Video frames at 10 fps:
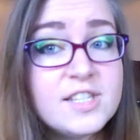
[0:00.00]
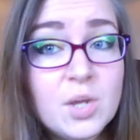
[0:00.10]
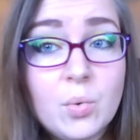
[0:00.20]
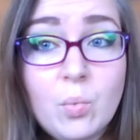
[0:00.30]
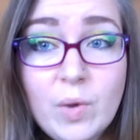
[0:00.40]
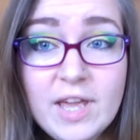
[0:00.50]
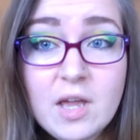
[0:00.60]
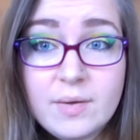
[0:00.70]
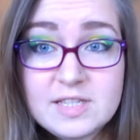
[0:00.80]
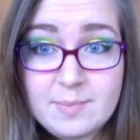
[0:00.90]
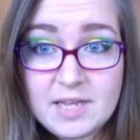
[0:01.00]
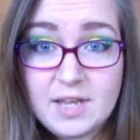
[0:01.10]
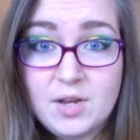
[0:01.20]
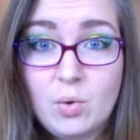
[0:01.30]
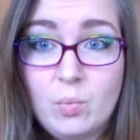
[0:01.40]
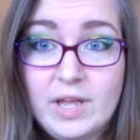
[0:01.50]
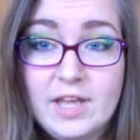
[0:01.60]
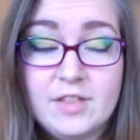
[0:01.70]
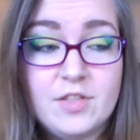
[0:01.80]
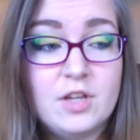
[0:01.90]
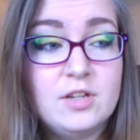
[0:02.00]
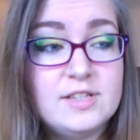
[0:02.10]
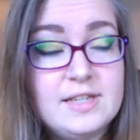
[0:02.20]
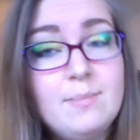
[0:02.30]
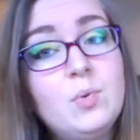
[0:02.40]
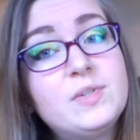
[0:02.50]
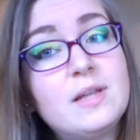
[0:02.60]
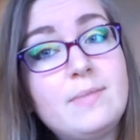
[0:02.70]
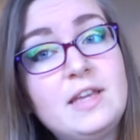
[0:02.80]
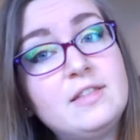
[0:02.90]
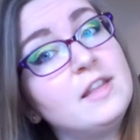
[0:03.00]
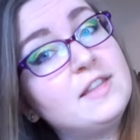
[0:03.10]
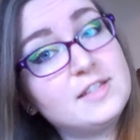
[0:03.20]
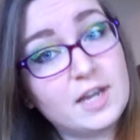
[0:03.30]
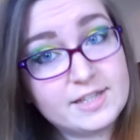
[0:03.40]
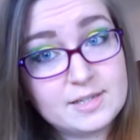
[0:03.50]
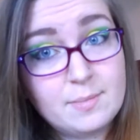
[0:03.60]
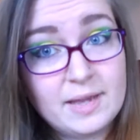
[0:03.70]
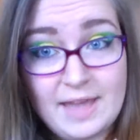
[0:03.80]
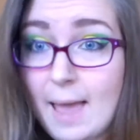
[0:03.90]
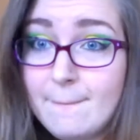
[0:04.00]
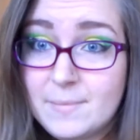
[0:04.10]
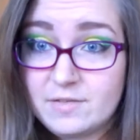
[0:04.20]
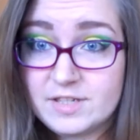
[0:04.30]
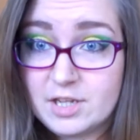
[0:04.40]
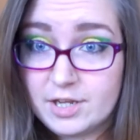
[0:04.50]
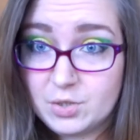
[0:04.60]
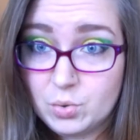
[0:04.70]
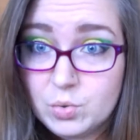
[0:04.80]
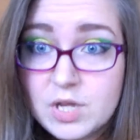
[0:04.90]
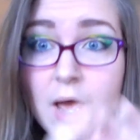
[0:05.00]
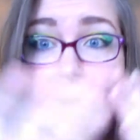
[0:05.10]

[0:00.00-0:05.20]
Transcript: So we're going to begin with symbols that mean that this item can be recycled,